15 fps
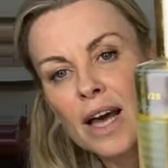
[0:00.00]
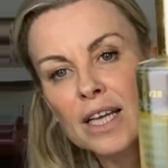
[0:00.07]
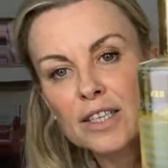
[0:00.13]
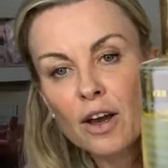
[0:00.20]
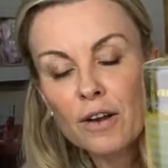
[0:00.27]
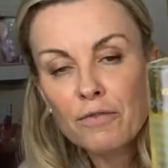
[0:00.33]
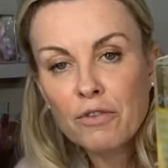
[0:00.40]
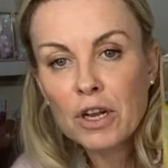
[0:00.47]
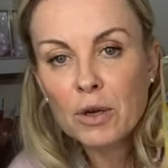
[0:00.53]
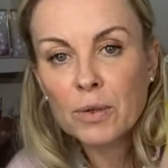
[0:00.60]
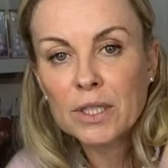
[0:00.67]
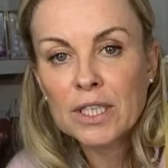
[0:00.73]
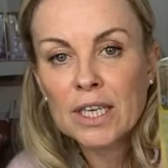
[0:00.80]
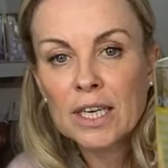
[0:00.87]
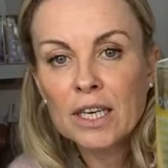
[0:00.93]
that's high
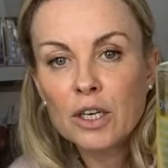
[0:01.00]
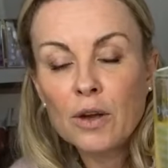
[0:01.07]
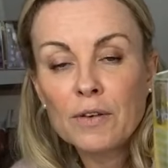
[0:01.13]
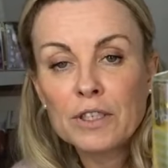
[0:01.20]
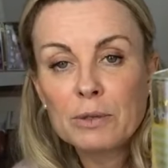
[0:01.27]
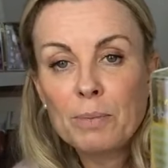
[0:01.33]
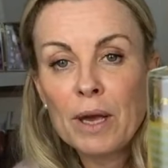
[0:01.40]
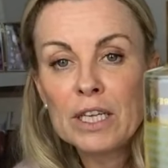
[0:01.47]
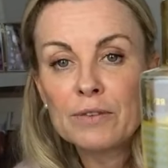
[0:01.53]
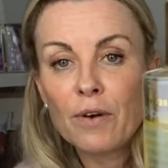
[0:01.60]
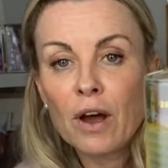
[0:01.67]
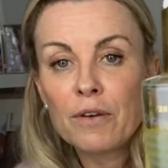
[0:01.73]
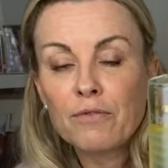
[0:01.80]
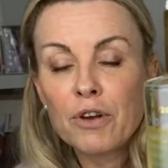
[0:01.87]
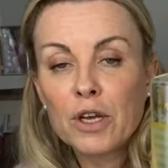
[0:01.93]
frequency. You have space
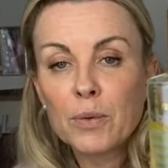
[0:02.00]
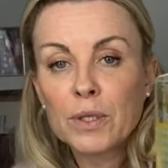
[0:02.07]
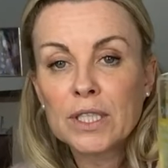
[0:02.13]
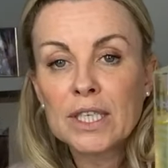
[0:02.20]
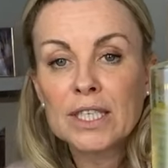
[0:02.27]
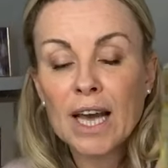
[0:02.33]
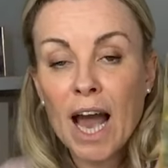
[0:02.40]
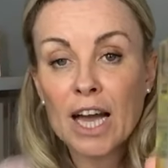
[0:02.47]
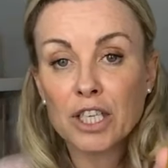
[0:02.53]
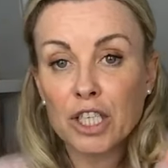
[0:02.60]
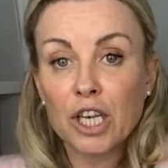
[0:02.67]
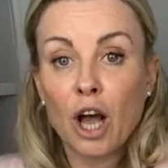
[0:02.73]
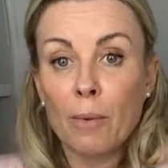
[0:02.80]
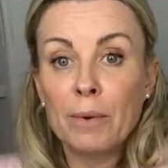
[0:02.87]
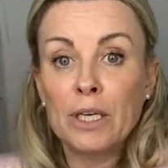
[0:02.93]
for high frequency to
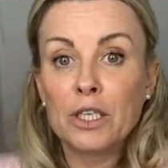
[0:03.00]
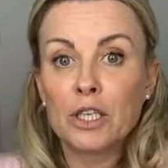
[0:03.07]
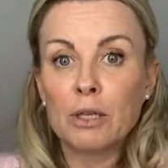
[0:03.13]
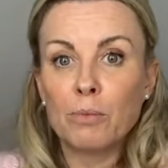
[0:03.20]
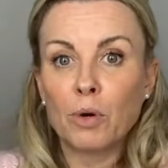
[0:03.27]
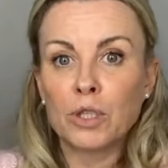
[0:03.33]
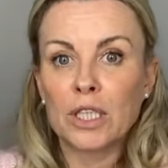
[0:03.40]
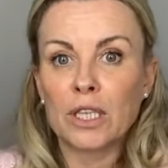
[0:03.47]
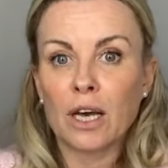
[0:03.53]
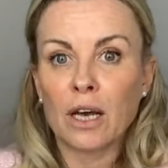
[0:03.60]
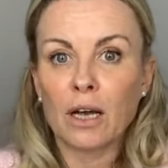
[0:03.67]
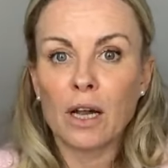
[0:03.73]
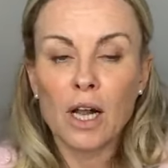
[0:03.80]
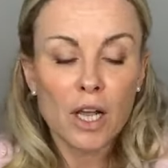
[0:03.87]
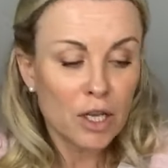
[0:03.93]
actually come into the body
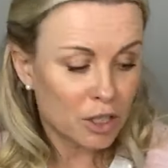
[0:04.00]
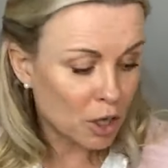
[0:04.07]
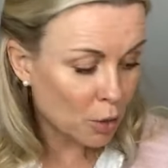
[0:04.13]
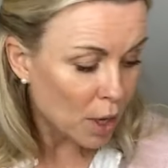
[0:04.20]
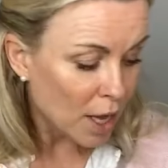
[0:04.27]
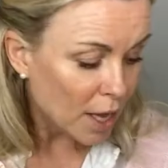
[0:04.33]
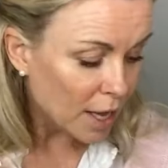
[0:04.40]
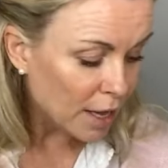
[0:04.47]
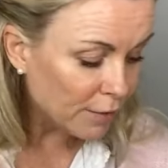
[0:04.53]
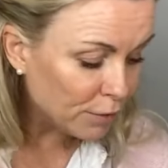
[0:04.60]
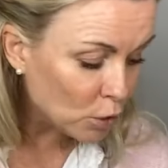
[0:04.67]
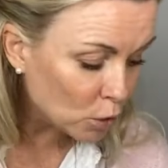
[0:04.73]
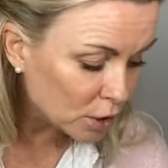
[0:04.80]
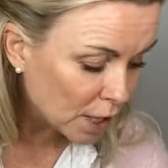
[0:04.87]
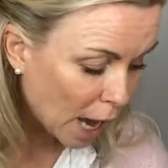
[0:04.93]
there. So
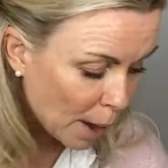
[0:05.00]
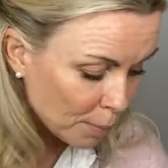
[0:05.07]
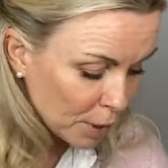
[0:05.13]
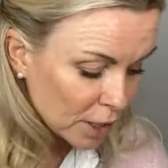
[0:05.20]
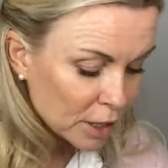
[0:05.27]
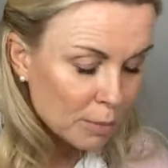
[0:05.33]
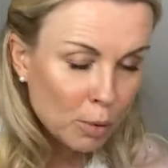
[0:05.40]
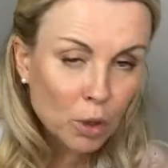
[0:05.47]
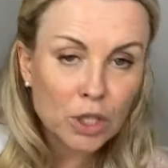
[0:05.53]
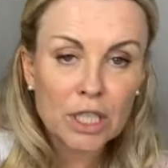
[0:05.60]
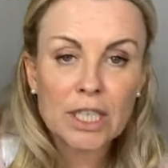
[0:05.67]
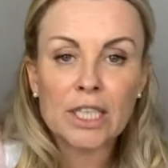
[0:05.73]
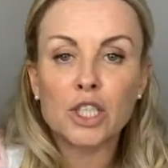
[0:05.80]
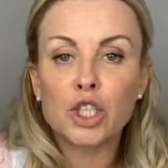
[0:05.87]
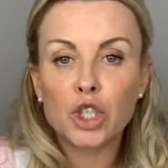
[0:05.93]
if you're tapping the
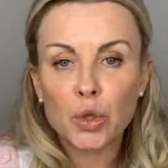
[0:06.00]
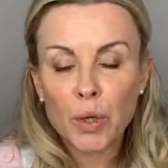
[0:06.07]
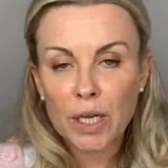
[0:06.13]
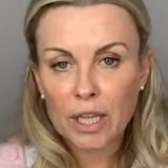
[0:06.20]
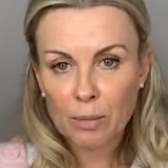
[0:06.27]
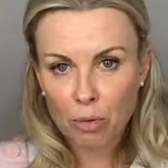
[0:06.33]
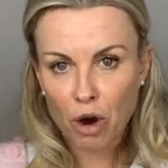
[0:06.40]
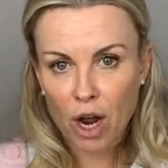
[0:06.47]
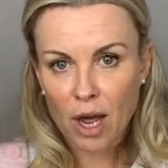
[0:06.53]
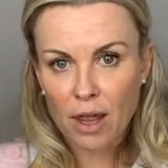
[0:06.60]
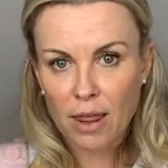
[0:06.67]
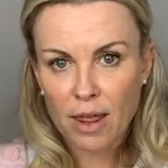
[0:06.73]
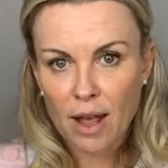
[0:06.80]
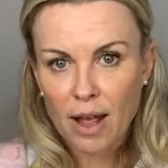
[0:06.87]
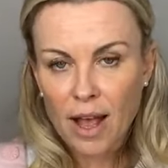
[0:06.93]
body and doing the
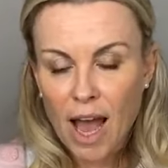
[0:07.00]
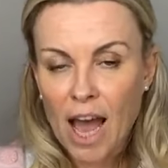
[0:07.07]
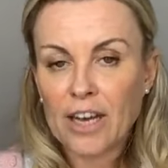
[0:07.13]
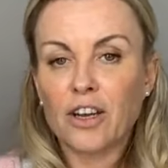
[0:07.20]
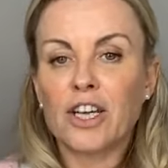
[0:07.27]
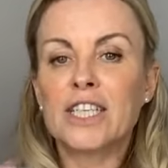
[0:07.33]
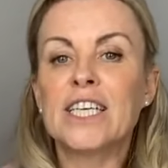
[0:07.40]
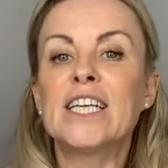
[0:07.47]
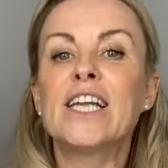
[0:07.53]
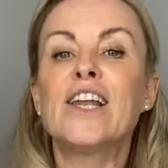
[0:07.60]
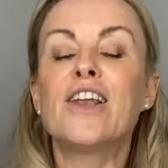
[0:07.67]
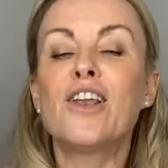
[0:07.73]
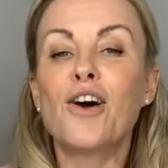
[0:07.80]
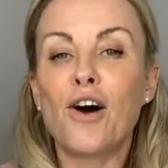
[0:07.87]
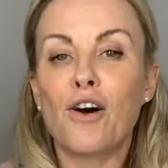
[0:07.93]
breath, and ideally
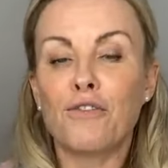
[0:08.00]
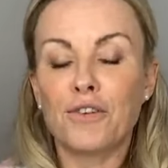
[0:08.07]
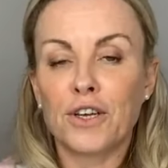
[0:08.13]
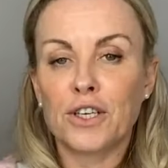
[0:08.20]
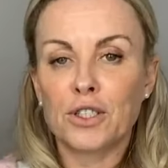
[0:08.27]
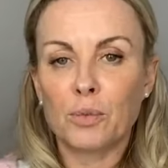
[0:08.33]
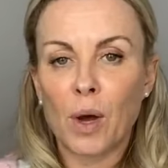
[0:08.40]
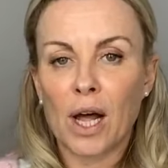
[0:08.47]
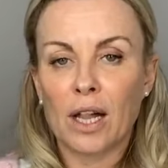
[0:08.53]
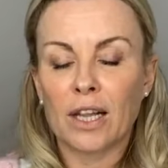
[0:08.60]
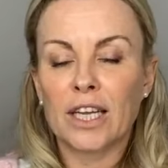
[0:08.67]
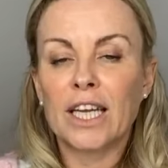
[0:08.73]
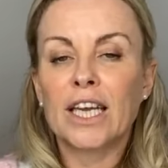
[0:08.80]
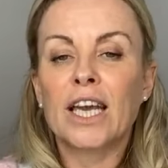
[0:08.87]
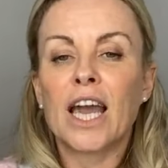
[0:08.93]
laughing as well,
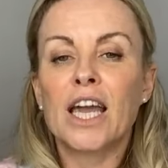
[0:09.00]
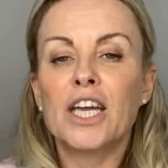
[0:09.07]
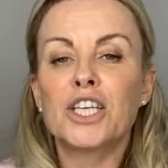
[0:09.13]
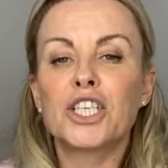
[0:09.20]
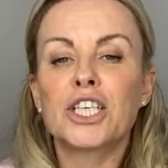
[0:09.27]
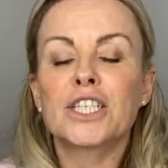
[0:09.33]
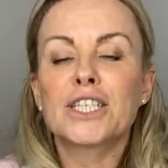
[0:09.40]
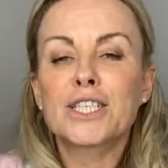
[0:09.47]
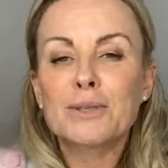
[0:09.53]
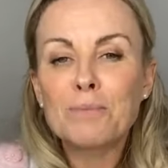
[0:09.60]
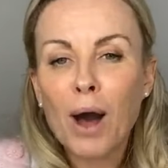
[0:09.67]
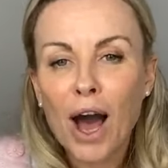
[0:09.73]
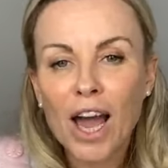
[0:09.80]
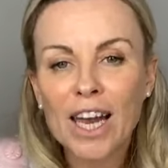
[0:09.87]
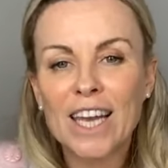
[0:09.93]
and engaging,
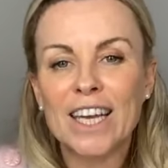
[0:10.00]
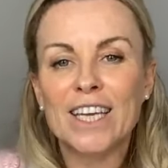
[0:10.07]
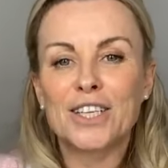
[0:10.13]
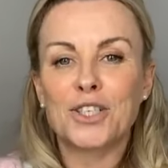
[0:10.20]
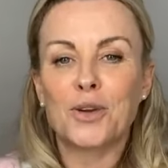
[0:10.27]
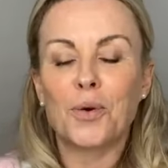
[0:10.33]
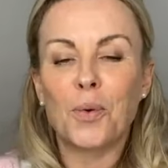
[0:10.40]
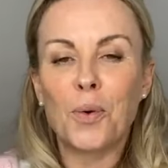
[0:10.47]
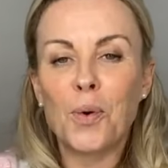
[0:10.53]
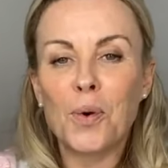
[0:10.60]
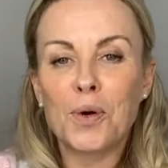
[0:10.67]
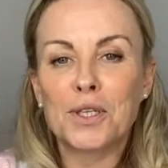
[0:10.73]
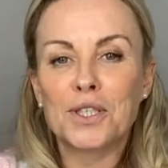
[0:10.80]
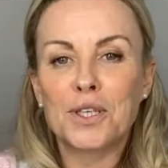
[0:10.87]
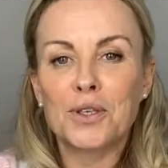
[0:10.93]
smiling into your
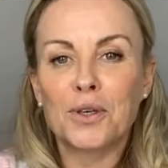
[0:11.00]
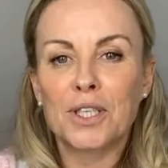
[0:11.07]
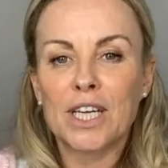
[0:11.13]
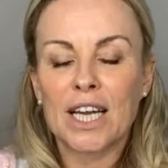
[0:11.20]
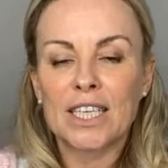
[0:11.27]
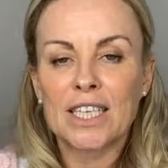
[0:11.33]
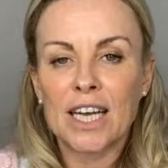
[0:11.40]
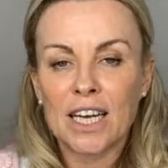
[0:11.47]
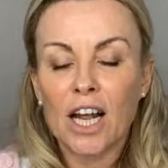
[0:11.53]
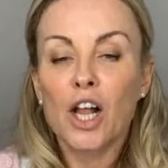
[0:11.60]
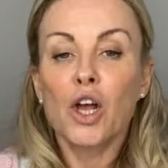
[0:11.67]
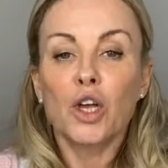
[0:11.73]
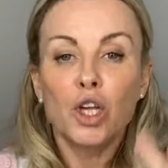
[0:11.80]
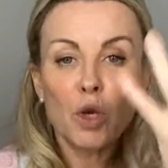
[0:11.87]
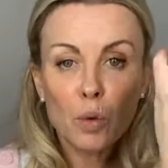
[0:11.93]
organs and your dantian,
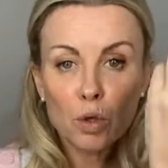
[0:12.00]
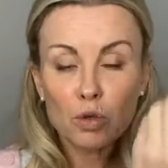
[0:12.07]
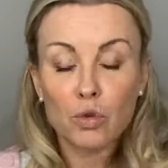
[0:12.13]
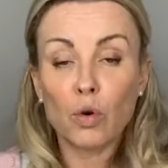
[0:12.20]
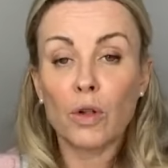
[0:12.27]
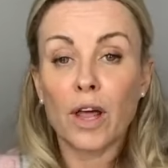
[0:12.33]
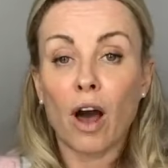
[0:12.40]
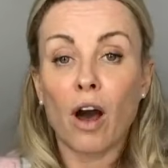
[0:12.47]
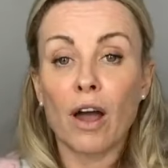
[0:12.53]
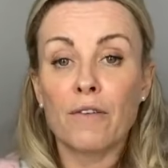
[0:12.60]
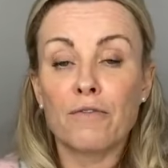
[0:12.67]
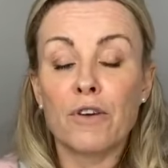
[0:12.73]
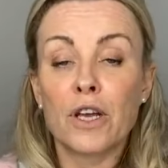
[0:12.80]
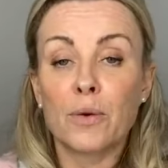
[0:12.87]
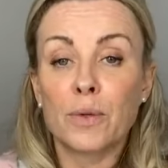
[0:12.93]
you will draw that
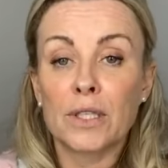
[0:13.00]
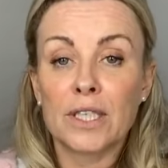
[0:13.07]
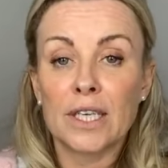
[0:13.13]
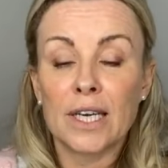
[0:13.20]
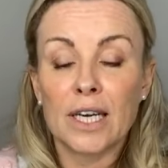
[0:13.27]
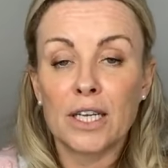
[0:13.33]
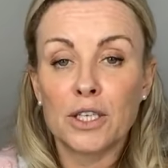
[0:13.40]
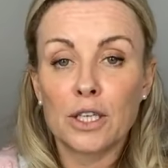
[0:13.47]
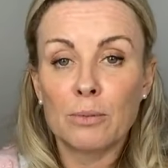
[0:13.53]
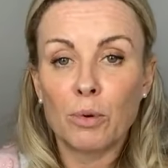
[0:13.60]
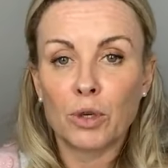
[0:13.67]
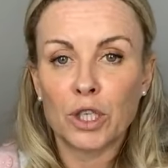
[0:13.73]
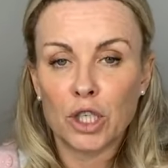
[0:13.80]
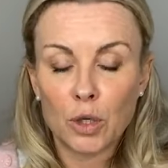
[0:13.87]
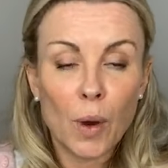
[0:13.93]
high frequency into the
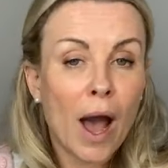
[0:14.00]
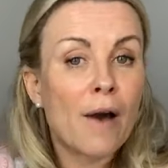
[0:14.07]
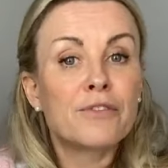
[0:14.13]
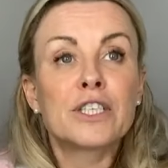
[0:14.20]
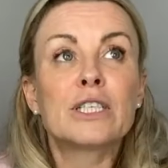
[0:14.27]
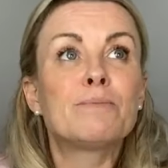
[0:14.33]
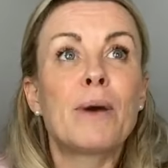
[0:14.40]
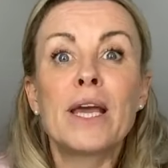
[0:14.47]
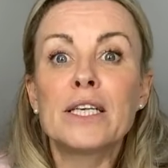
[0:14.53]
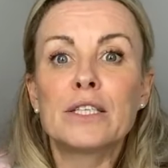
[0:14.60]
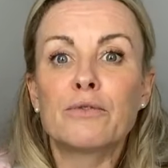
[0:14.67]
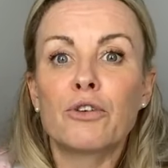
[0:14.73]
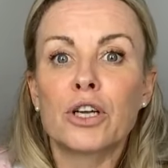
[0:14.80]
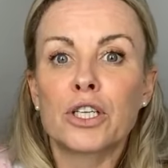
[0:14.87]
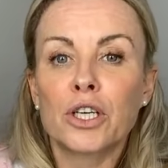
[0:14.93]
body. You have
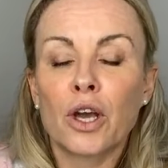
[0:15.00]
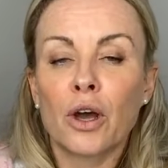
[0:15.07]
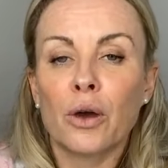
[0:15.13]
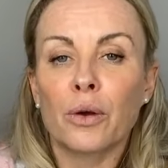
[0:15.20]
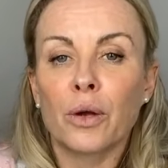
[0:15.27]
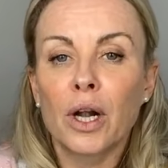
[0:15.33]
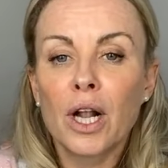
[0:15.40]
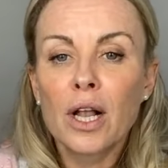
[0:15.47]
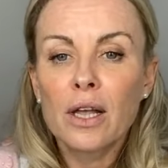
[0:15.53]
space for it to go.